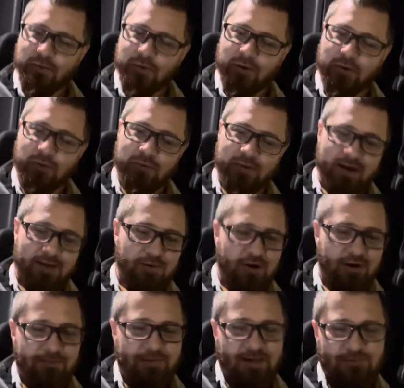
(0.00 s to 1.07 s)
whew, come
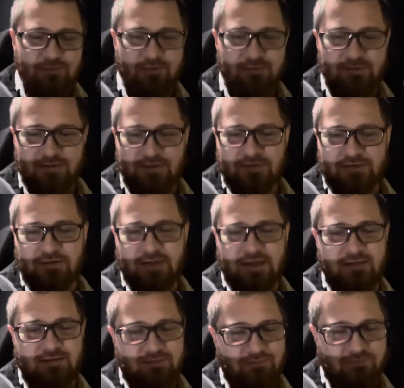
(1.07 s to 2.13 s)
on people. So
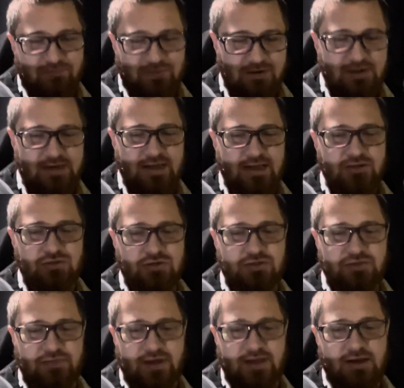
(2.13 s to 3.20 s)
that very
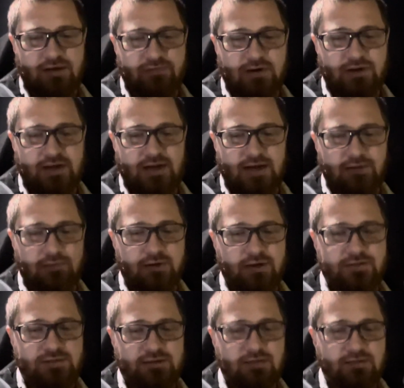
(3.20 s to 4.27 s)
dangerous, very high
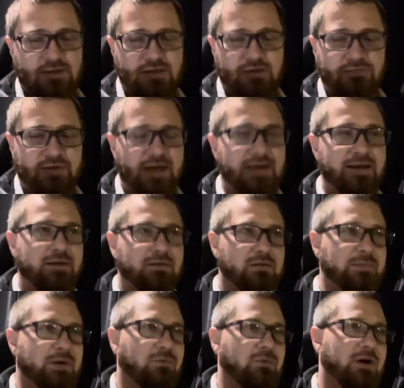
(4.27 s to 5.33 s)
risk. And then you've got
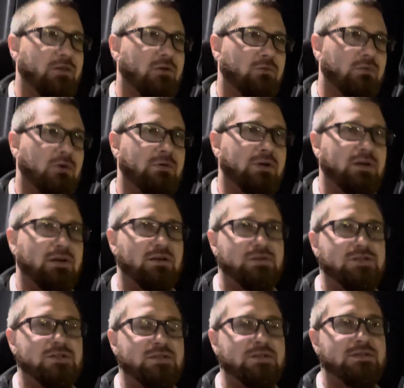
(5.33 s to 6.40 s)
inclement weather, road
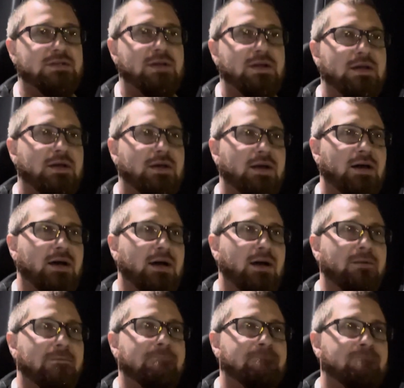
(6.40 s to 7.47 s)
conditions.
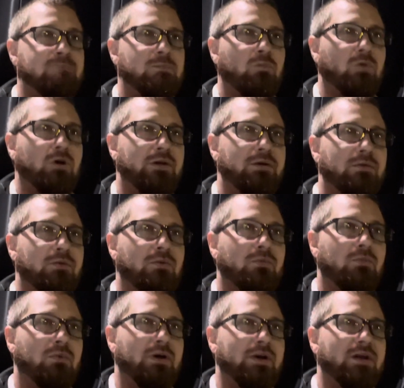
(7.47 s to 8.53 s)
Uh, one
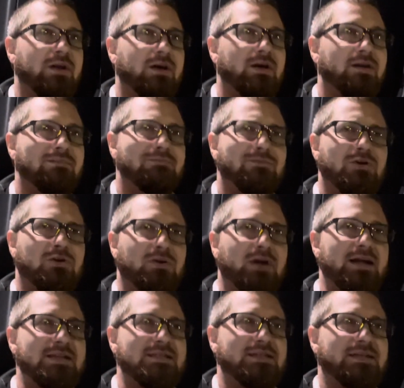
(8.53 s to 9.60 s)
one uh,
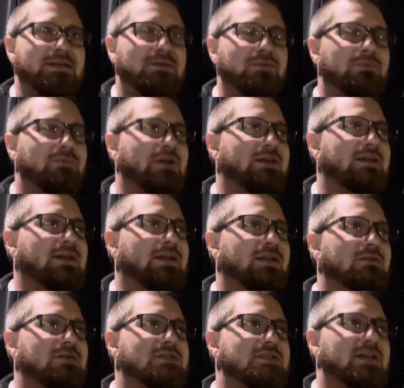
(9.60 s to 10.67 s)
crazy,
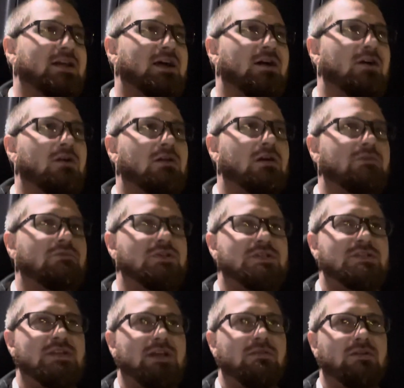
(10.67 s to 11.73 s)
ridiculous thing I heard of
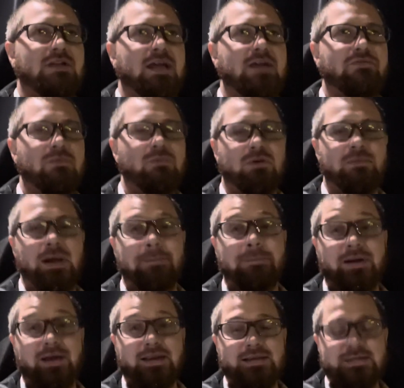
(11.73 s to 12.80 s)
just the other day from one of my
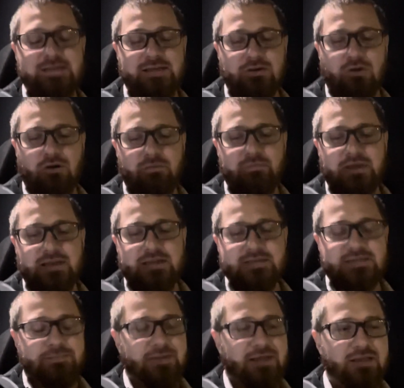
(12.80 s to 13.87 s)
buddies. He called me and he
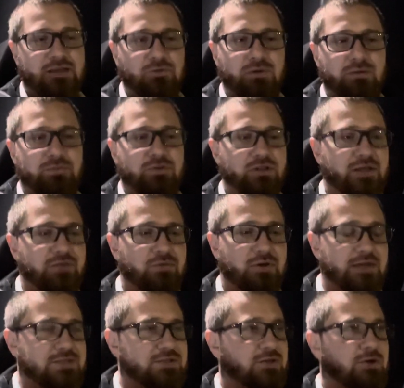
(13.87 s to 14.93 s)
said, "Man, you wouldn't believe what
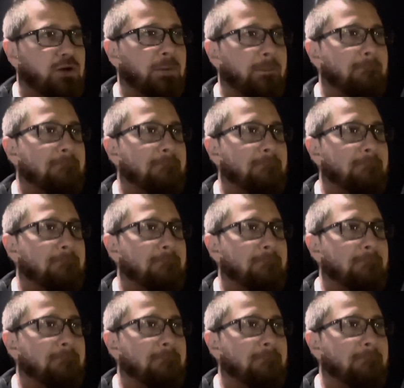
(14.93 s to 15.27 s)
I saw.